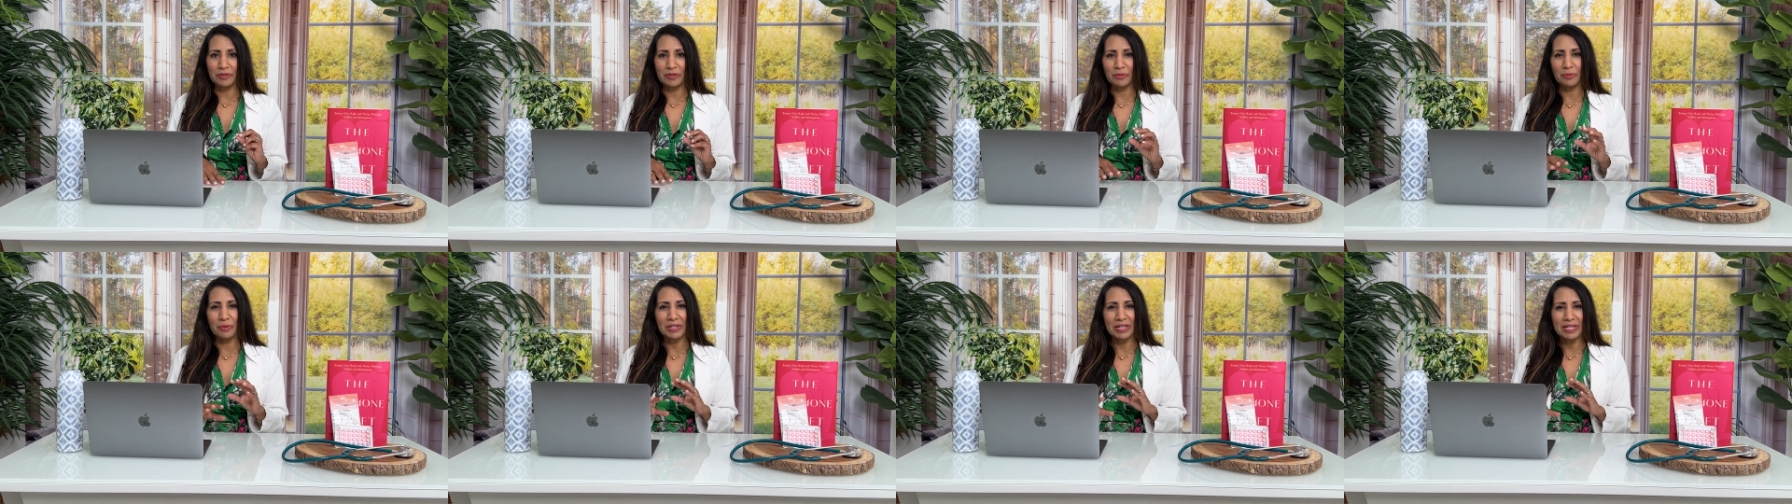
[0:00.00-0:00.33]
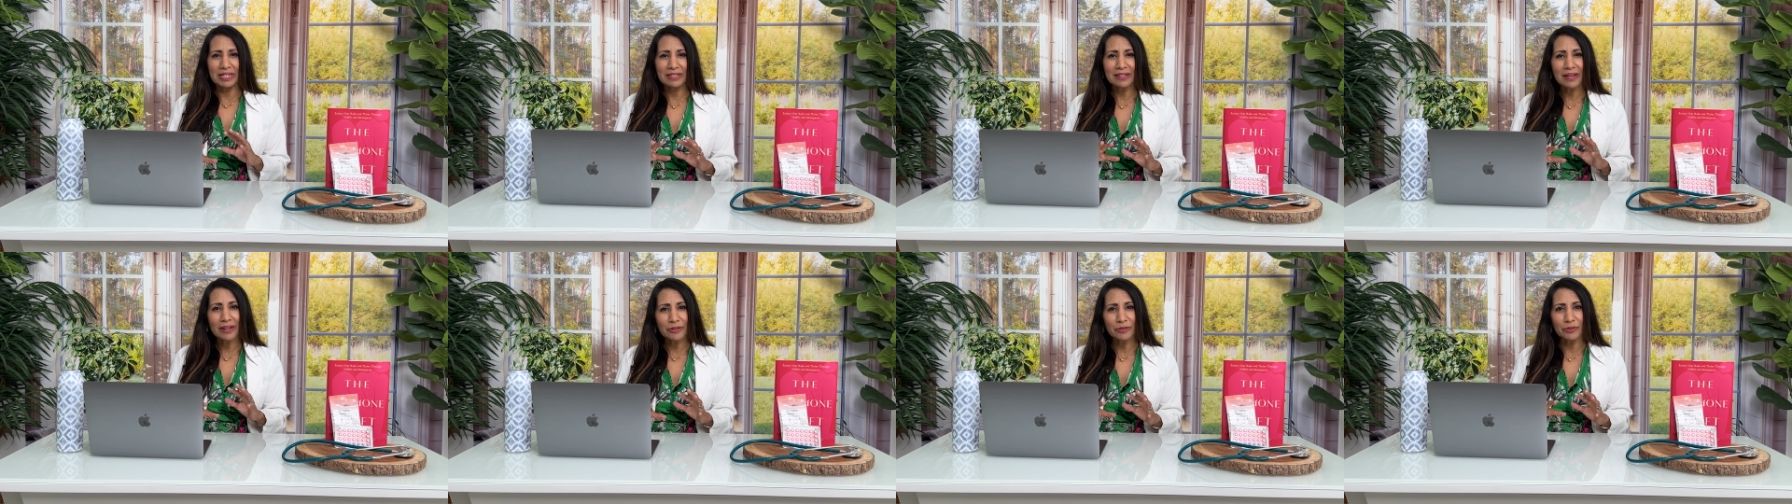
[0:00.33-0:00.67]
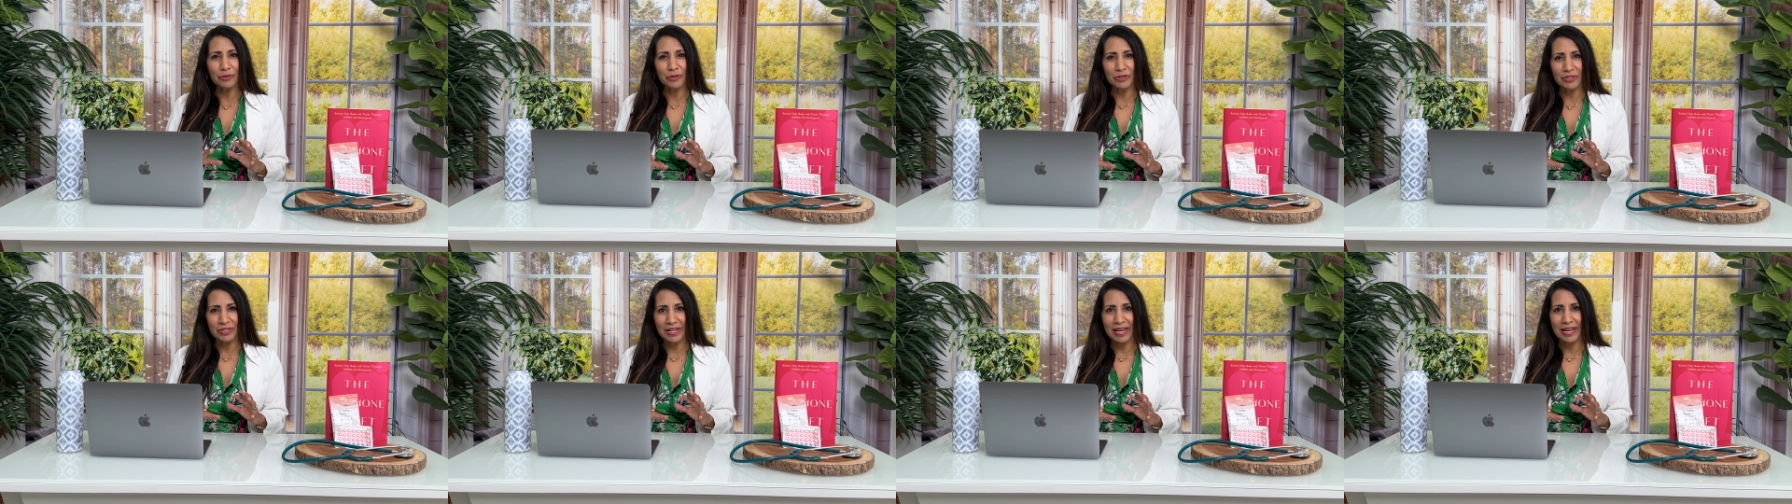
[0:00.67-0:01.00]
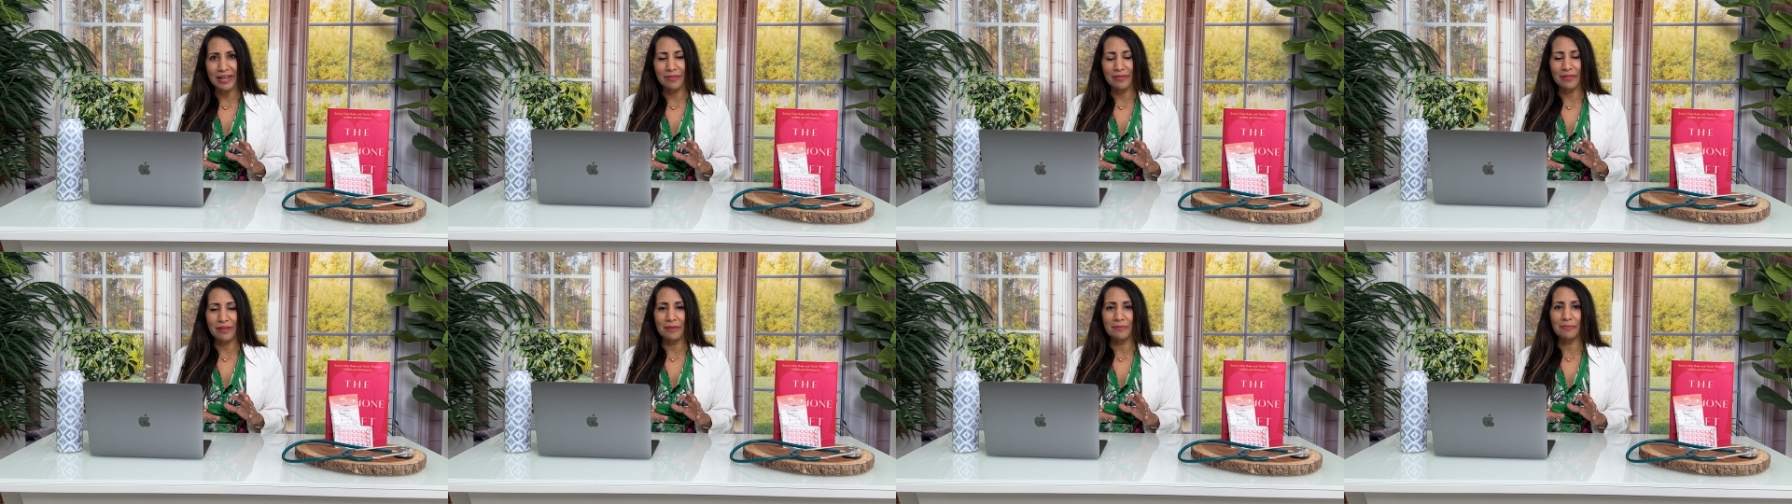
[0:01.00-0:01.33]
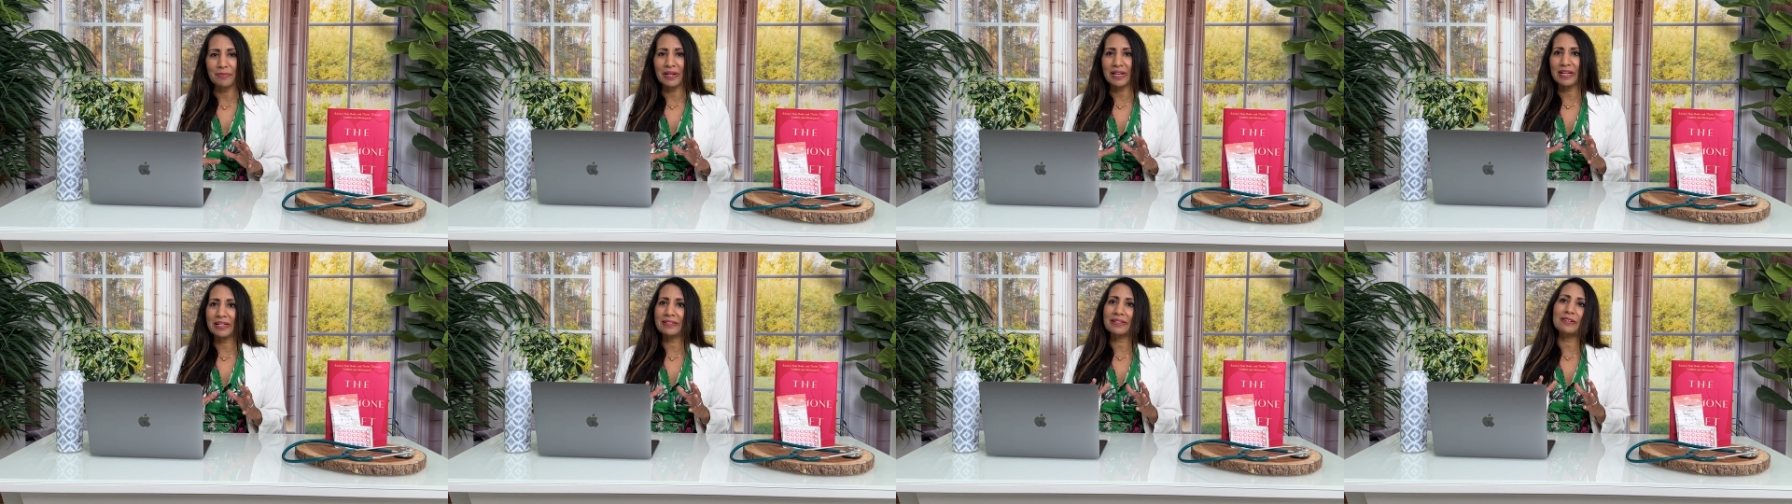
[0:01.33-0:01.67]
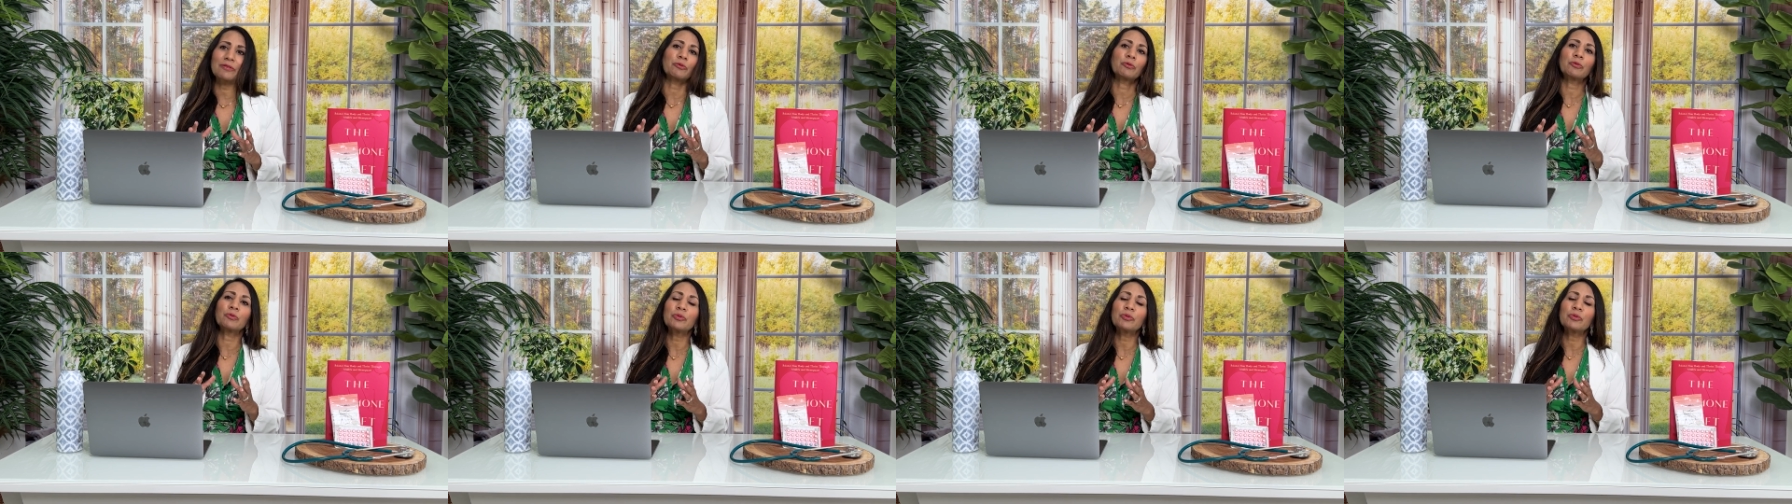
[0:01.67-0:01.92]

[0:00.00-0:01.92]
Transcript: and we need to understand them because it